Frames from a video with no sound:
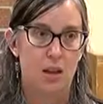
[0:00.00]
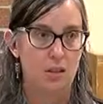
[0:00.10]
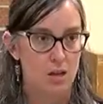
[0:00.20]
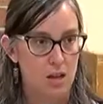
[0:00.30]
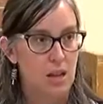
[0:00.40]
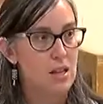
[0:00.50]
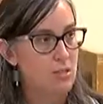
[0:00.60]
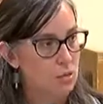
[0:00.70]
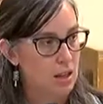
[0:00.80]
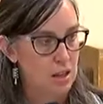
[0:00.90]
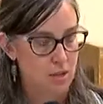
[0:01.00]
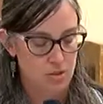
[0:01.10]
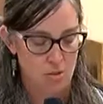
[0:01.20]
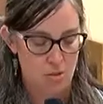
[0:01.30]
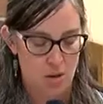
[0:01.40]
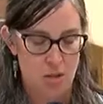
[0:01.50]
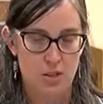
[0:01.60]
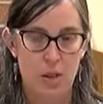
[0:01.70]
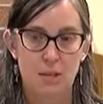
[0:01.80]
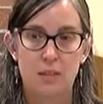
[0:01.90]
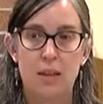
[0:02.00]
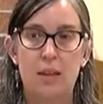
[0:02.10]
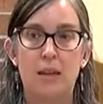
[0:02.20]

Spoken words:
turn it into an eligible project.